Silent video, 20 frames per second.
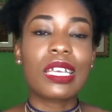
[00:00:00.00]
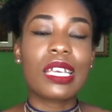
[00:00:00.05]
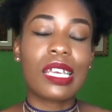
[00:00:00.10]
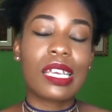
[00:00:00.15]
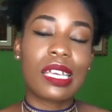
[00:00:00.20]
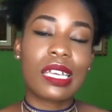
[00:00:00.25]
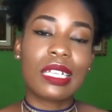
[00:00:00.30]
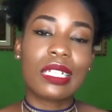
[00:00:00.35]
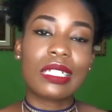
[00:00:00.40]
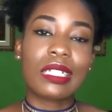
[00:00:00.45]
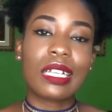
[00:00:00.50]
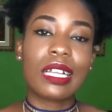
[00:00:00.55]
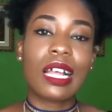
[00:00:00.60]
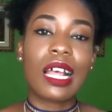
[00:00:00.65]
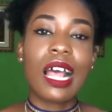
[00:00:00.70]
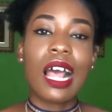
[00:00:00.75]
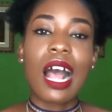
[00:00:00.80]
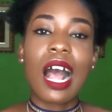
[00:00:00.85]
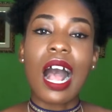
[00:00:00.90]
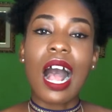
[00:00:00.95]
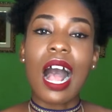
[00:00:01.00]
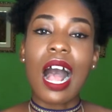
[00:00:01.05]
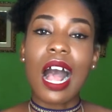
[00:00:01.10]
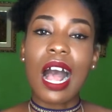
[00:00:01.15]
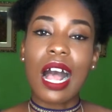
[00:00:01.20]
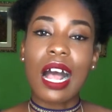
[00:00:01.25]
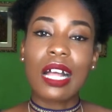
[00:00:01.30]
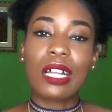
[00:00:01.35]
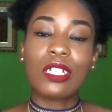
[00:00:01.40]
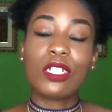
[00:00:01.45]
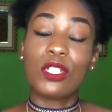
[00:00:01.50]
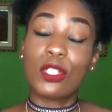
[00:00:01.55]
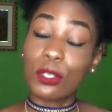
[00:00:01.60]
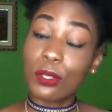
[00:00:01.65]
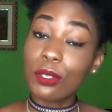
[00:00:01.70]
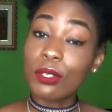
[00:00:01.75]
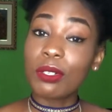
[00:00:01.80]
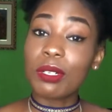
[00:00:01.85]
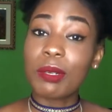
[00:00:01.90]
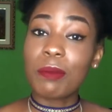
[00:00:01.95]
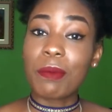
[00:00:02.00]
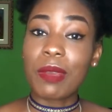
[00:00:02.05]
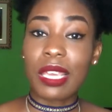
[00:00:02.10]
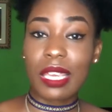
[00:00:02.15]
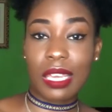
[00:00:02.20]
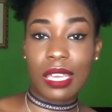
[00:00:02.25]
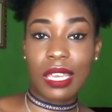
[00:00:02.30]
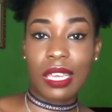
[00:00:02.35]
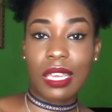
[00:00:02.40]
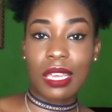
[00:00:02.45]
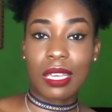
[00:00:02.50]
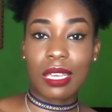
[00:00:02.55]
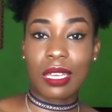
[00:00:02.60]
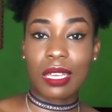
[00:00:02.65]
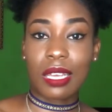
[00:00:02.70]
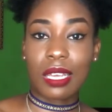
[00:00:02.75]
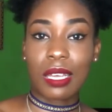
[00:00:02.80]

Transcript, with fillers: is a uh, jewelry making